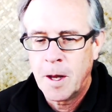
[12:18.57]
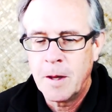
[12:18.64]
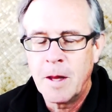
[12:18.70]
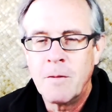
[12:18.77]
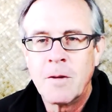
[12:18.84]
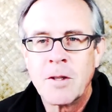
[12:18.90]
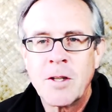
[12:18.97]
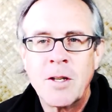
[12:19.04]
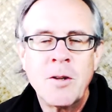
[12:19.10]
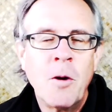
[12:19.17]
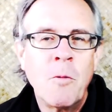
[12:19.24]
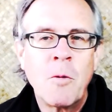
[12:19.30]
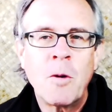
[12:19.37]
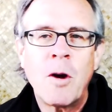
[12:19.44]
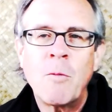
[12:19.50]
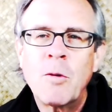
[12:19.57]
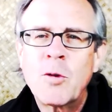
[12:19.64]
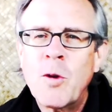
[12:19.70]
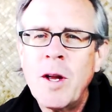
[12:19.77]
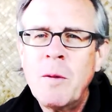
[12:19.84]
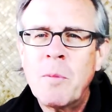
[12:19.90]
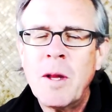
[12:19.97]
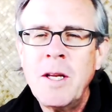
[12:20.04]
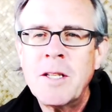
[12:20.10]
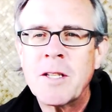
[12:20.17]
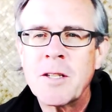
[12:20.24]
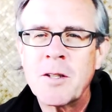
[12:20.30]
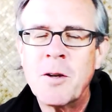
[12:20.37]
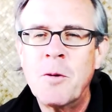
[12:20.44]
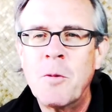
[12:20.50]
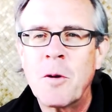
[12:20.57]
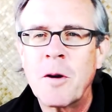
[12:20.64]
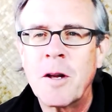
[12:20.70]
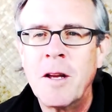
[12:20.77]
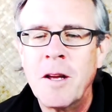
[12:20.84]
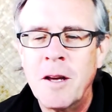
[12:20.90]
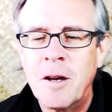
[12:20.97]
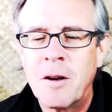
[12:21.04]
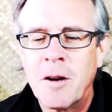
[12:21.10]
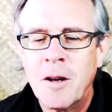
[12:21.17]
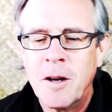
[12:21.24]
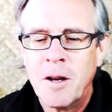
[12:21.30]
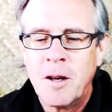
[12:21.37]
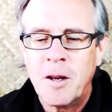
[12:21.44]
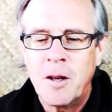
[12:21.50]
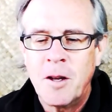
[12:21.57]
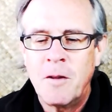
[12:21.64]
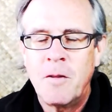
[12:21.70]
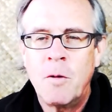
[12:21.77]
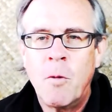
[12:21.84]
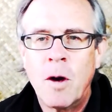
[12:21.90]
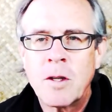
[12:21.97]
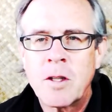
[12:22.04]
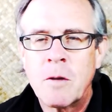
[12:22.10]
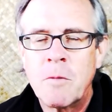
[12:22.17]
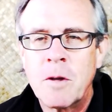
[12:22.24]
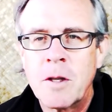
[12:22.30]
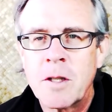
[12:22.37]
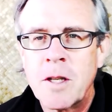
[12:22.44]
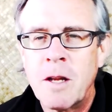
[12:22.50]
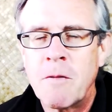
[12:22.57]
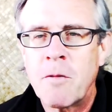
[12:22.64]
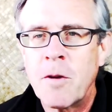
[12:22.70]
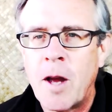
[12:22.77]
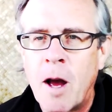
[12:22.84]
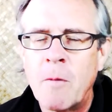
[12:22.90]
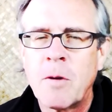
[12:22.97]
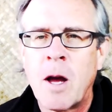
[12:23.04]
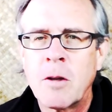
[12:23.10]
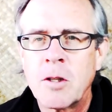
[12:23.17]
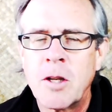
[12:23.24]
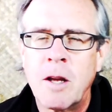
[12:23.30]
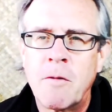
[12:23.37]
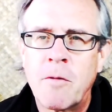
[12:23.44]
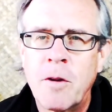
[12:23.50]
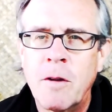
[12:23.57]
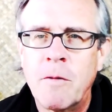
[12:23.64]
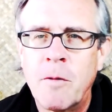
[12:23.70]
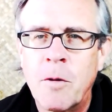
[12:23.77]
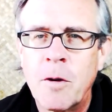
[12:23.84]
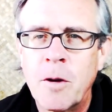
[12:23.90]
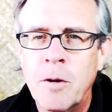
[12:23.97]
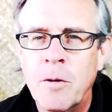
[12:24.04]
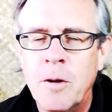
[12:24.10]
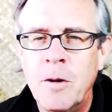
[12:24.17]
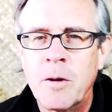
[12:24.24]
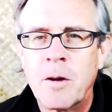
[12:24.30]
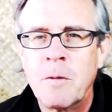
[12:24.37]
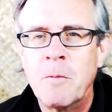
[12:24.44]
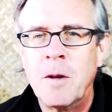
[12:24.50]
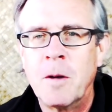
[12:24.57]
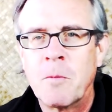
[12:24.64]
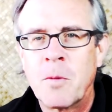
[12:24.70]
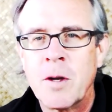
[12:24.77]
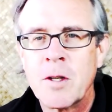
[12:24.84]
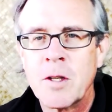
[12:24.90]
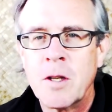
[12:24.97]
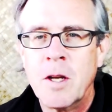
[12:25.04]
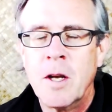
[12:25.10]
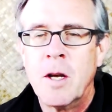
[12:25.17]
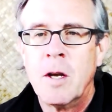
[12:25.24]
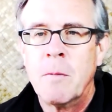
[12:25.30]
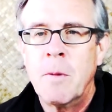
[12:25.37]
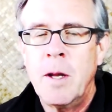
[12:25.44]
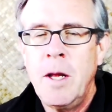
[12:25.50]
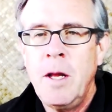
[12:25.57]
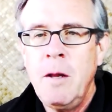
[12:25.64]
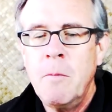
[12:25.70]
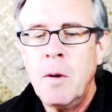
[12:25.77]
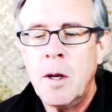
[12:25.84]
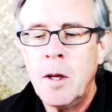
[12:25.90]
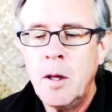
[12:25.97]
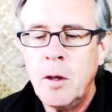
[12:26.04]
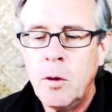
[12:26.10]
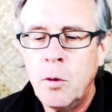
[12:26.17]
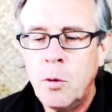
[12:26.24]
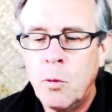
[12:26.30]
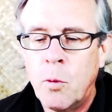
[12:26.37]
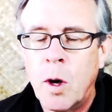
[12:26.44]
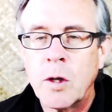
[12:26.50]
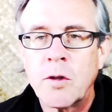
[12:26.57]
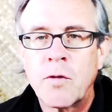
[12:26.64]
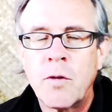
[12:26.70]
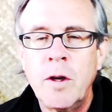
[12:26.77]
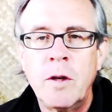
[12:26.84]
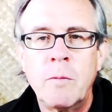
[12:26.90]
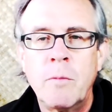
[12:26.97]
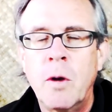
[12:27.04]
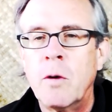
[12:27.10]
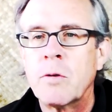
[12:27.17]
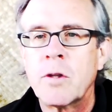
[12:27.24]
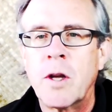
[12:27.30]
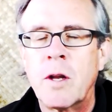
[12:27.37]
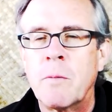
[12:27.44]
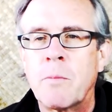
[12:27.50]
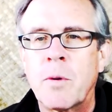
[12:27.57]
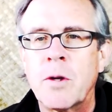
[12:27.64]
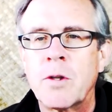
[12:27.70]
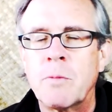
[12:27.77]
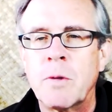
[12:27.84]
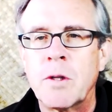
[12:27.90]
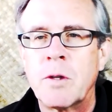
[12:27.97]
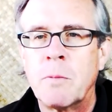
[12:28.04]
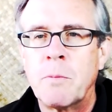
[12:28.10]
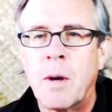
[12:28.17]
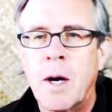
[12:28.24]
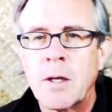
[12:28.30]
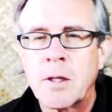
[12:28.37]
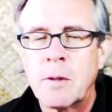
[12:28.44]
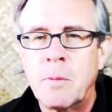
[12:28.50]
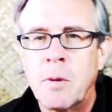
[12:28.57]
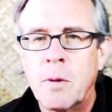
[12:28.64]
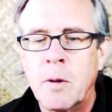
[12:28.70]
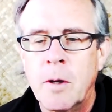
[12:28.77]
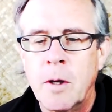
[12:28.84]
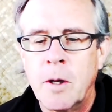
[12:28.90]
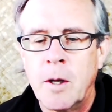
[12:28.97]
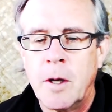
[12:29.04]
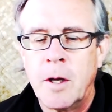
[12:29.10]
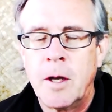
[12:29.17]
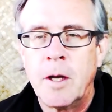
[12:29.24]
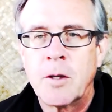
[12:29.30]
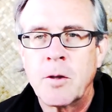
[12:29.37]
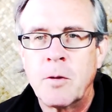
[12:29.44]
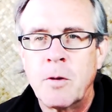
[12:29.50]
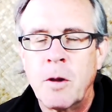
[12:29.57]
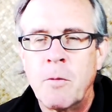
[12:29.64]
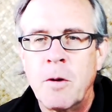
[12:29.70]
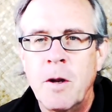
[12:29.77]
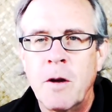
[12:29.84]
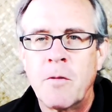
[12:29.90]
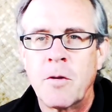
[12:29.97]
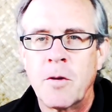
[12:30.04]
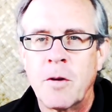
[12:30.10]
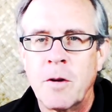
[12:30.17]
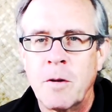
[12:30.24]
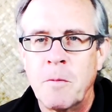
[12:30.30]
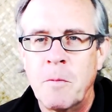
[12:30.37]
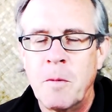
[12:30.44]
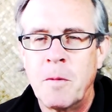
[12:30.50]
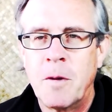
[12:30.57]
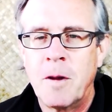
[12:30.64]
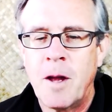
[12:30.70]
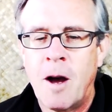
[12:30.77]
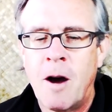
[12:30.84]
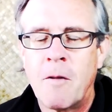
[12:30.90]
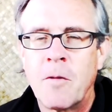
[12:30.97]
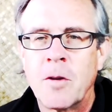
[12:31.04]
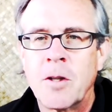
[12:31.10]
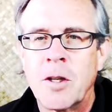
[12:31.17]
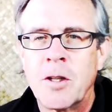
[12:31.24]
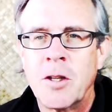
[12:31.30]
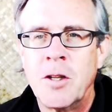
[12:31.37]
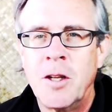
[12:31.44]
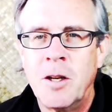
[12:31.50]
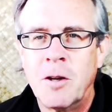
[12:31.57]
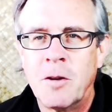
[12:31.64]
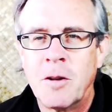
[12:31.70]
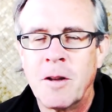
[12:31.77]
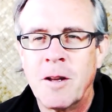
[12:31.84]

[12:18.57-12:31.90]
And they even say, don't, well, we'll trade places, don't worry. Here, if you want someone to stay free, I'll, I'll stay free for you and you can be in prison. But anybody who wants freedom knows that imprisonment's impossible. So they would never offer such a deal.